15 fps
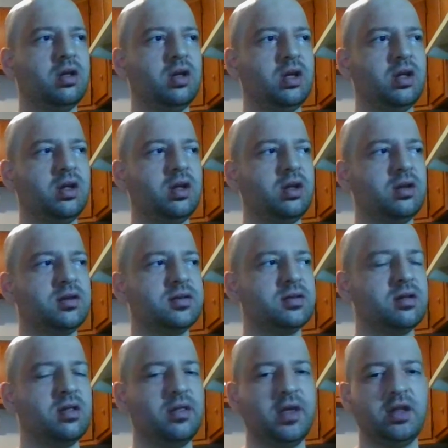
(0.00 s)

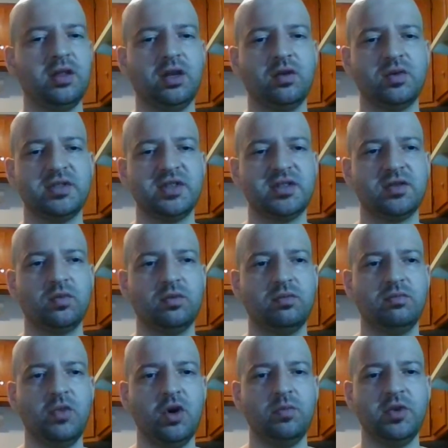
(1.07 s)
And then there was this
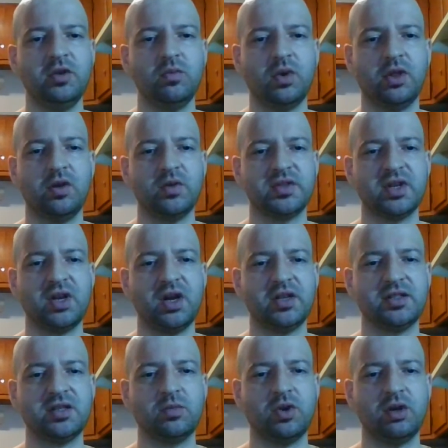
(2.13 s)
moment where there was a
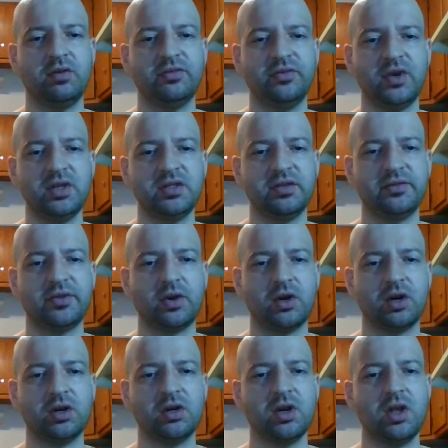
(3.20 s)
customer in front of
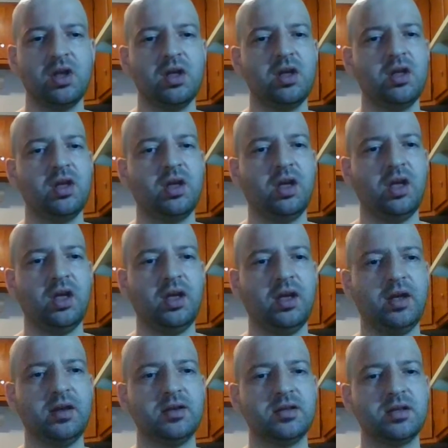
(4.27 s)
her,
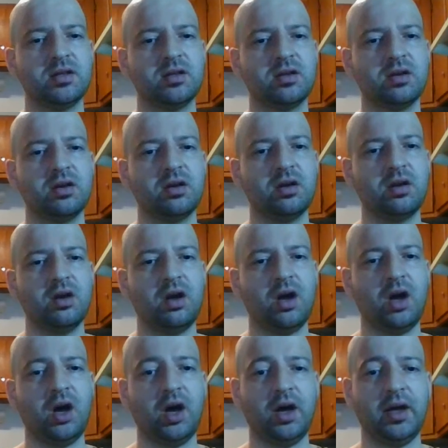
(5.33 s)
and
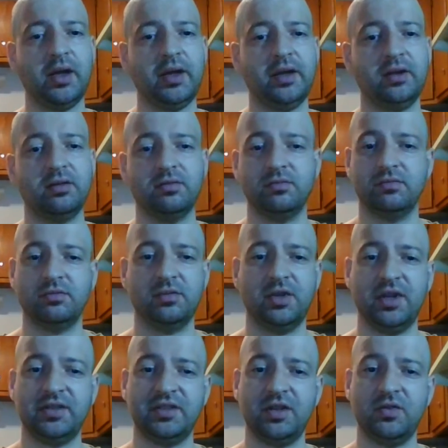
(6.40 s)
I
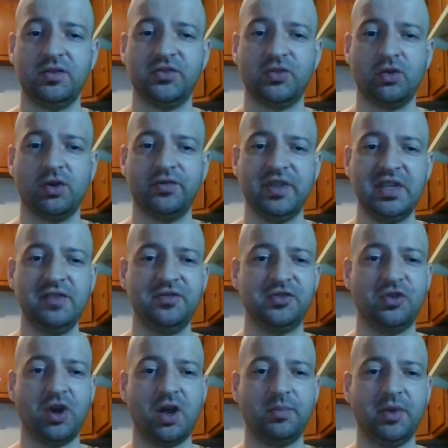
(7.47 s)
guess I was sort of
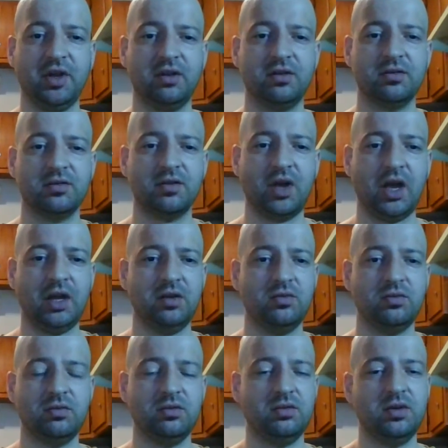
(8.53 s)
eavesdropping.
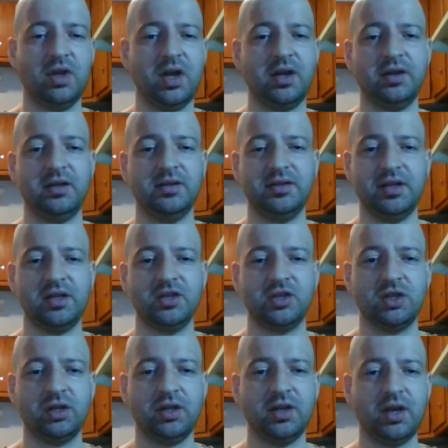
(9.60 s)
I not
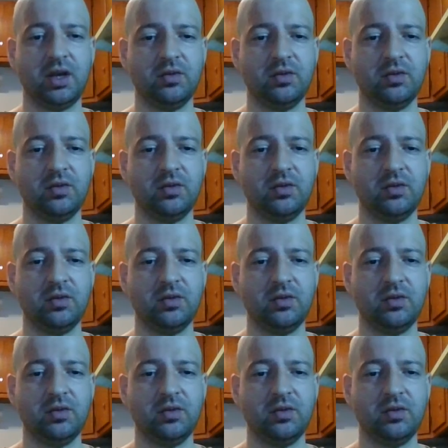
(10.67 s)
intentionally.